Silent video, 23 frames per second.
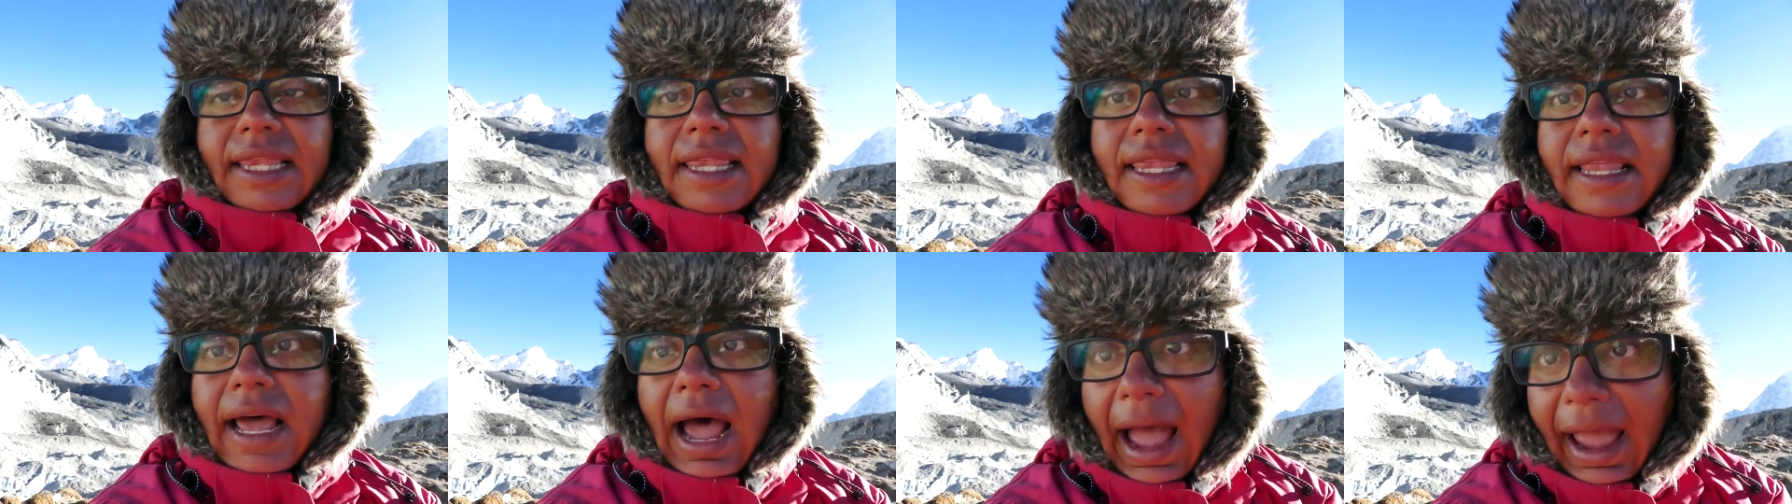
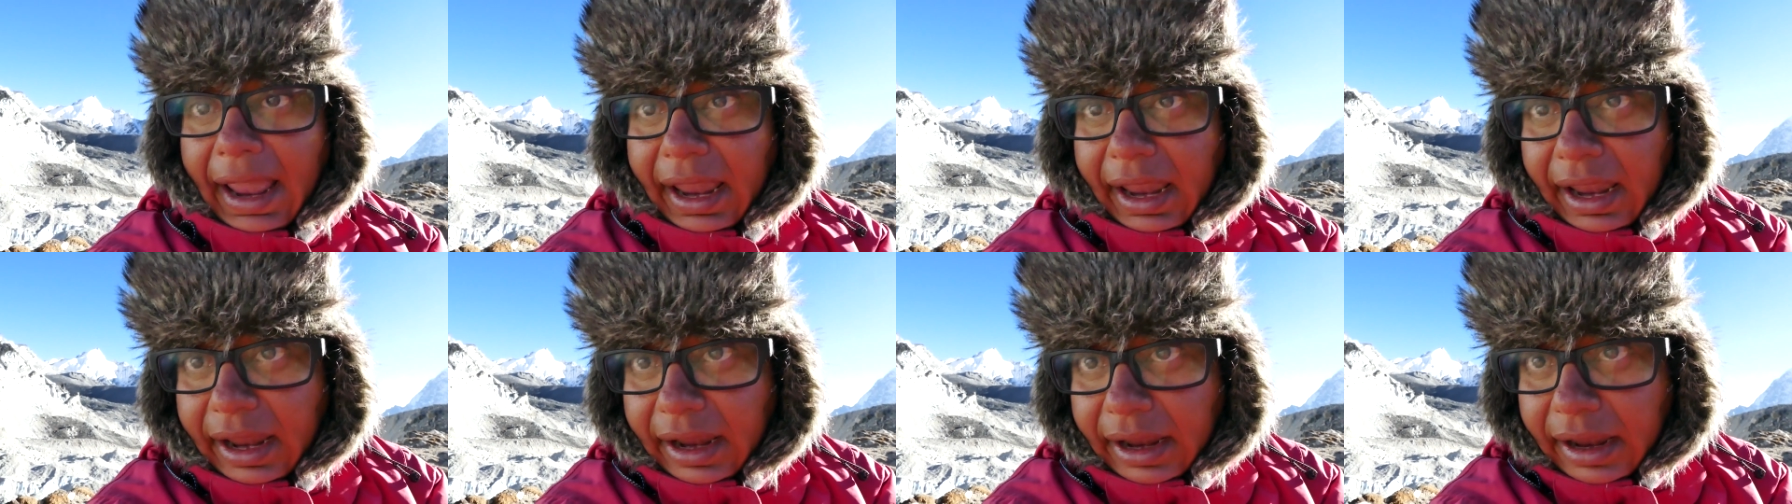
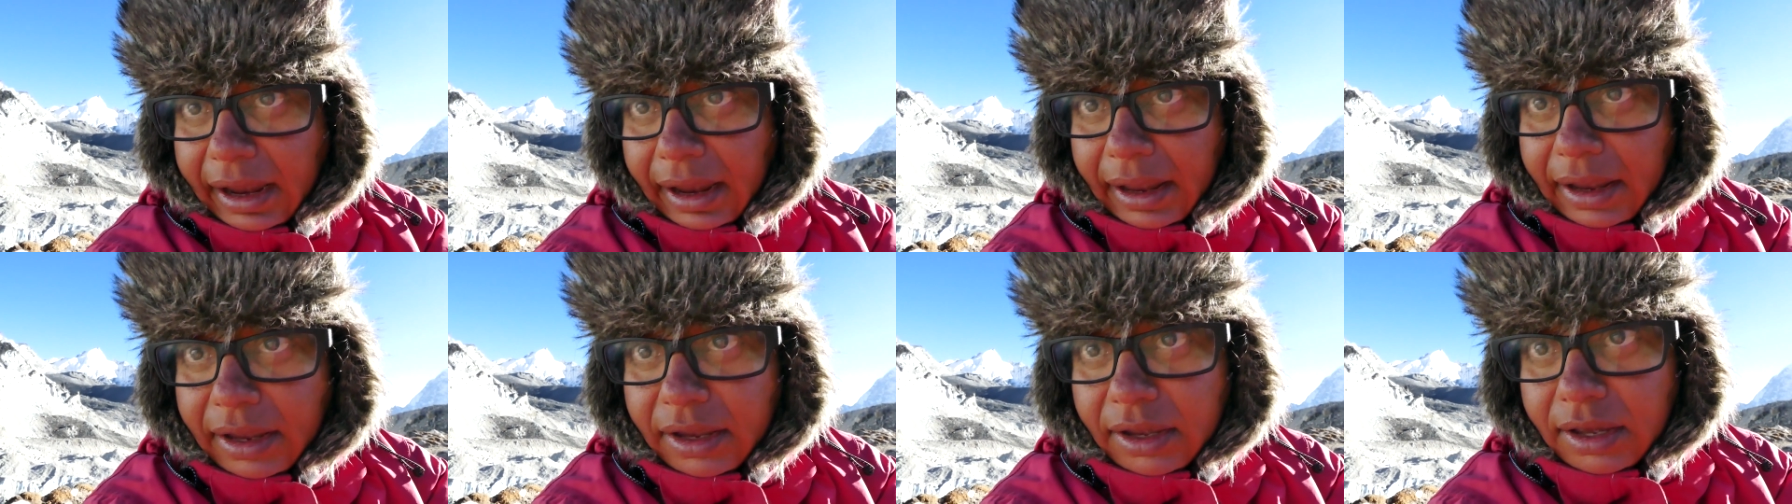dying,
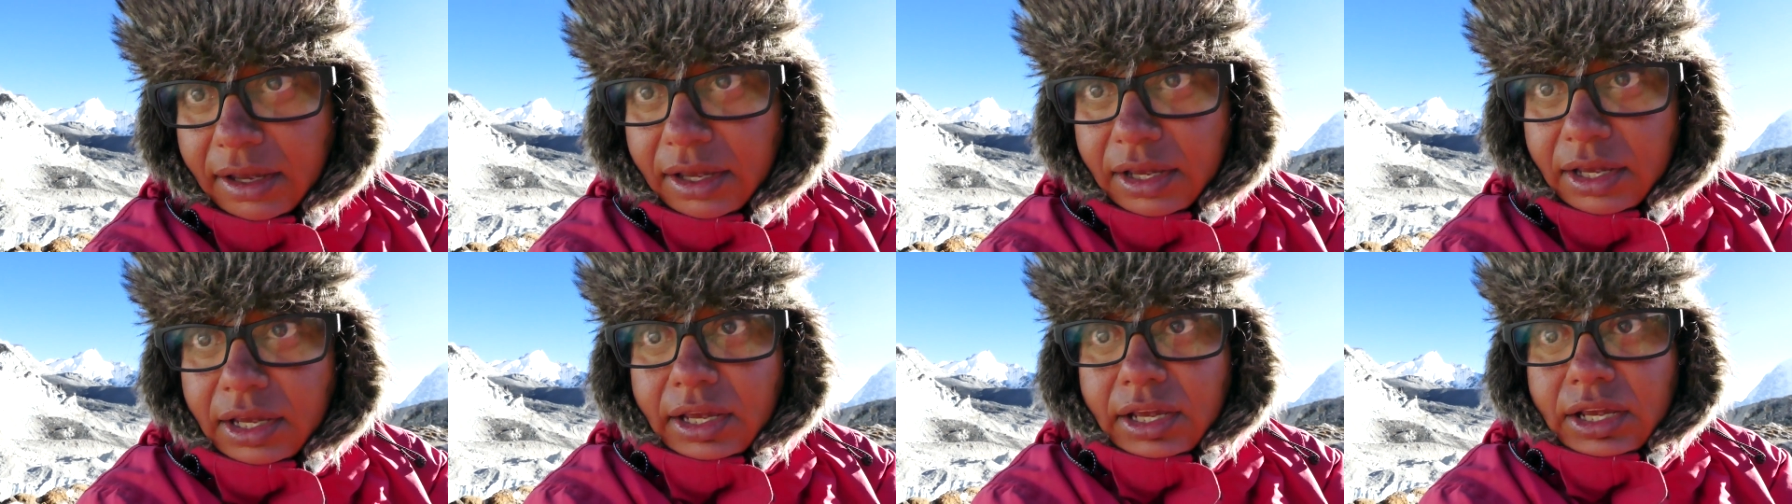
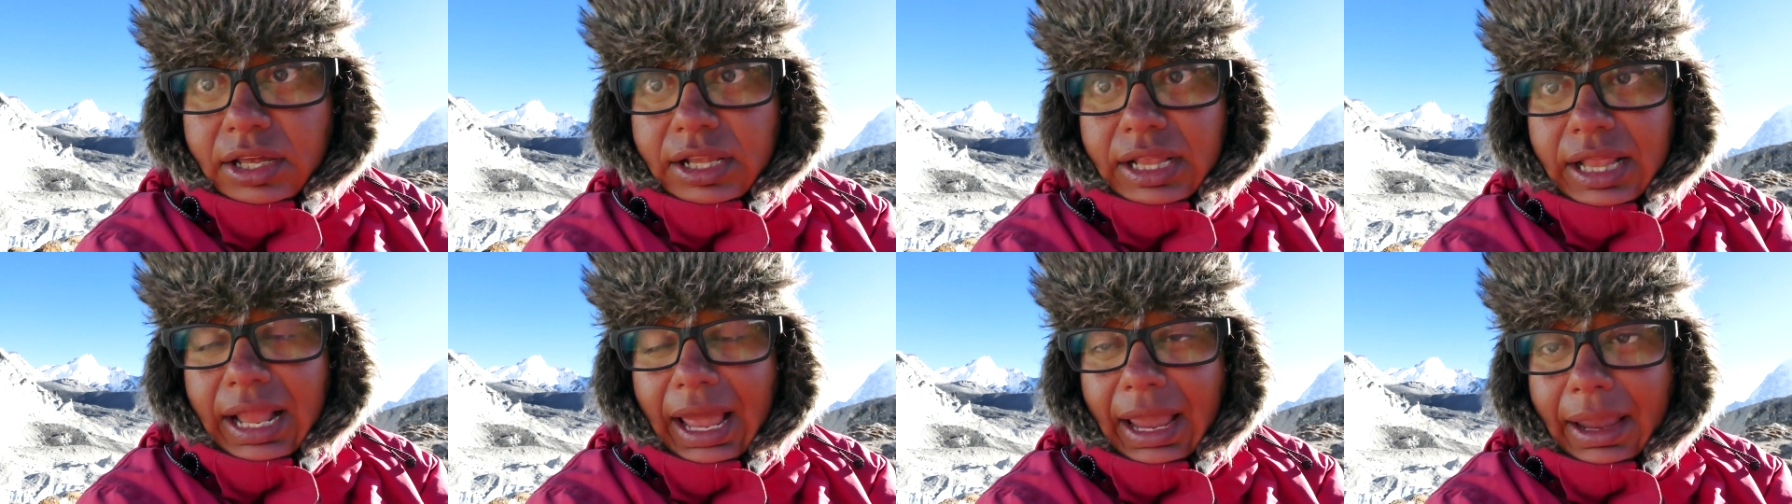
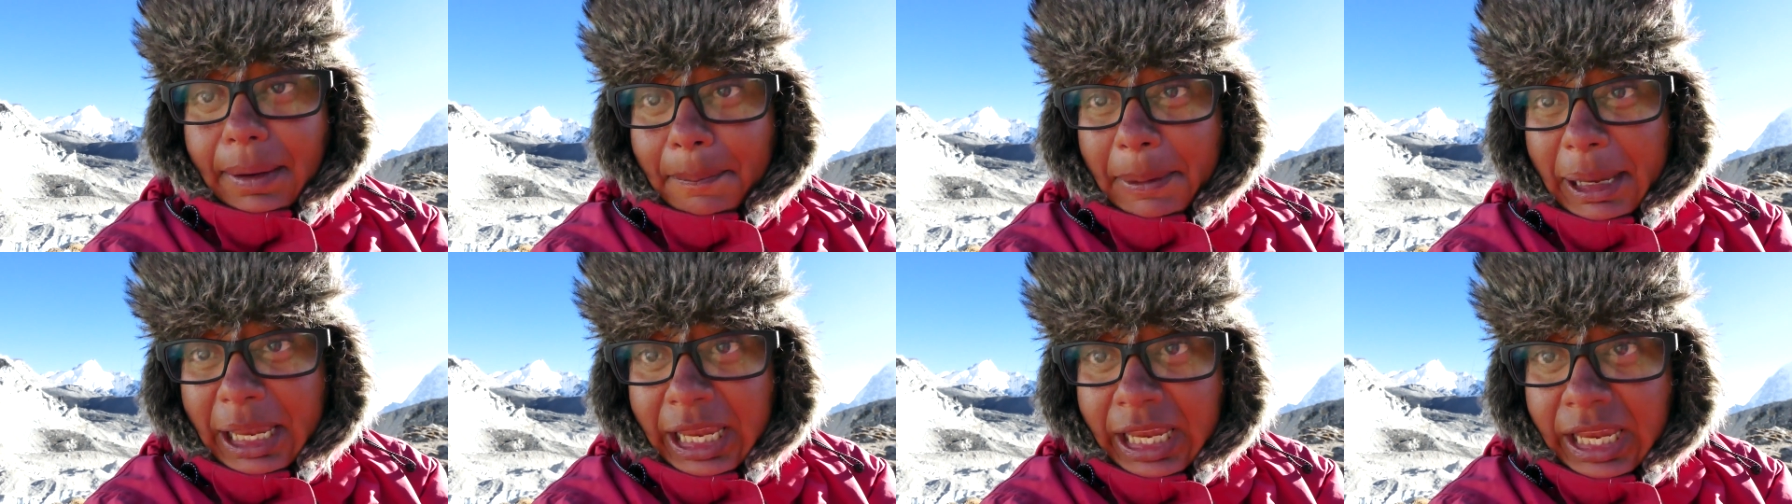
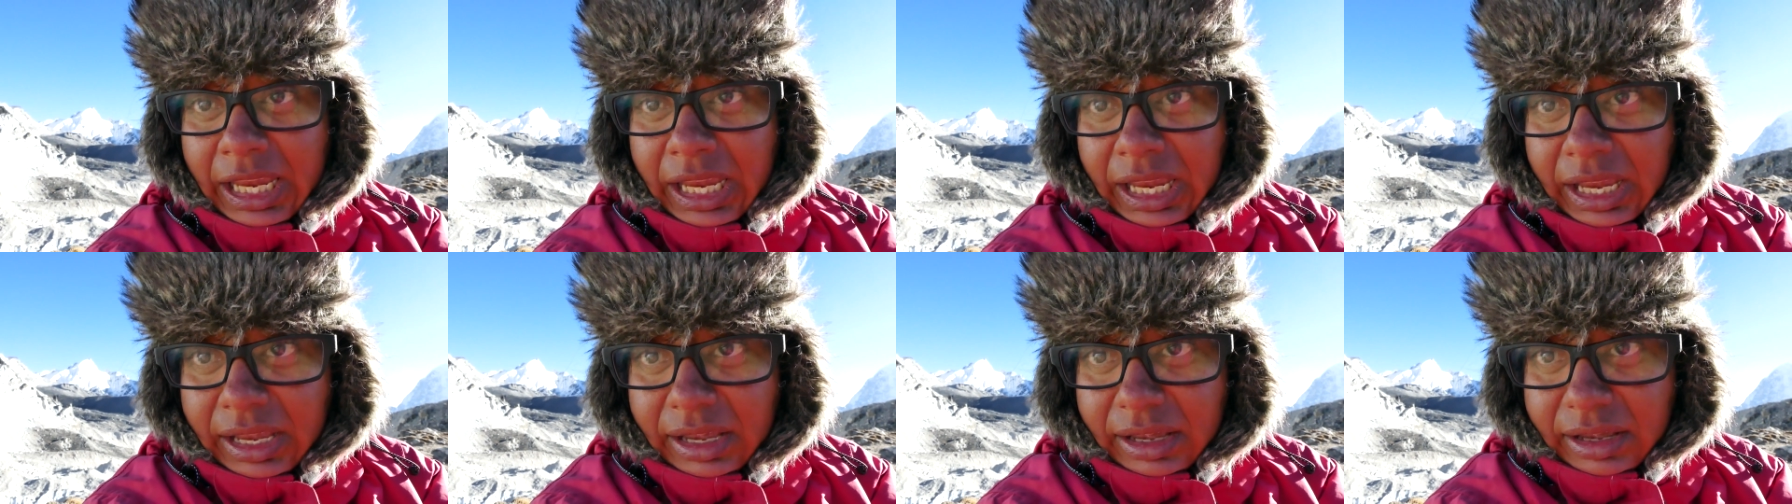like me.